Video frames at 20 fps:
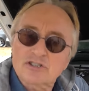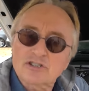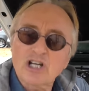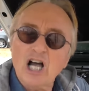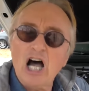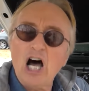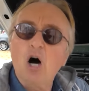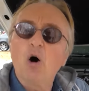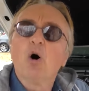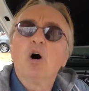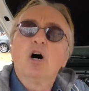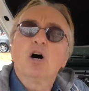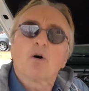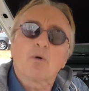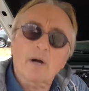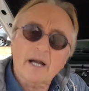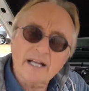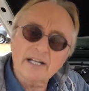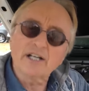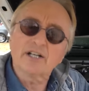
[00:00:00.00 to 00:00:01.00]
So
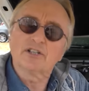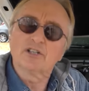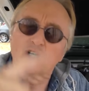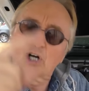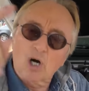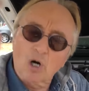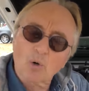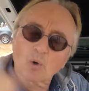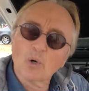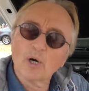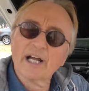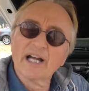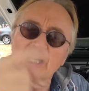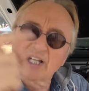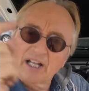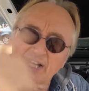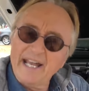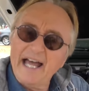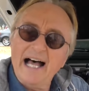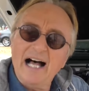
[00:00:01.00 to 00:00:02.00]
We're going to do a
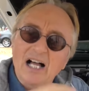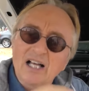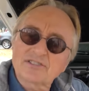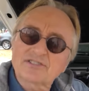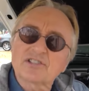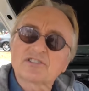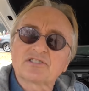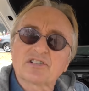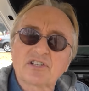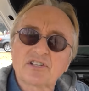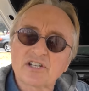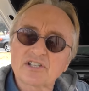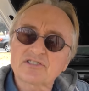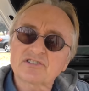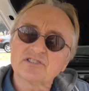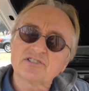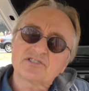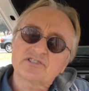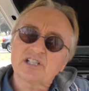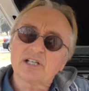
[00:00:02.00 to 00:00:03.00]
real analysis of
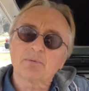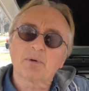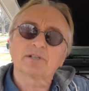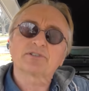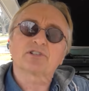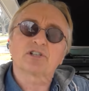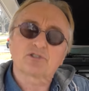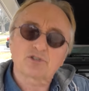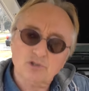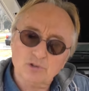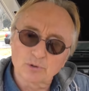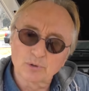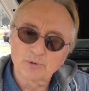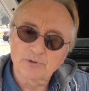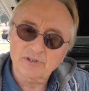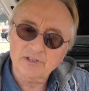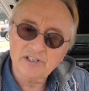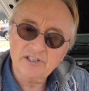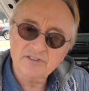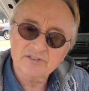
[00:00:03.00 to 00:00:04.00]
this and see what the
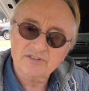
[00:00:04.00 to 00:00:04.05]
truth is.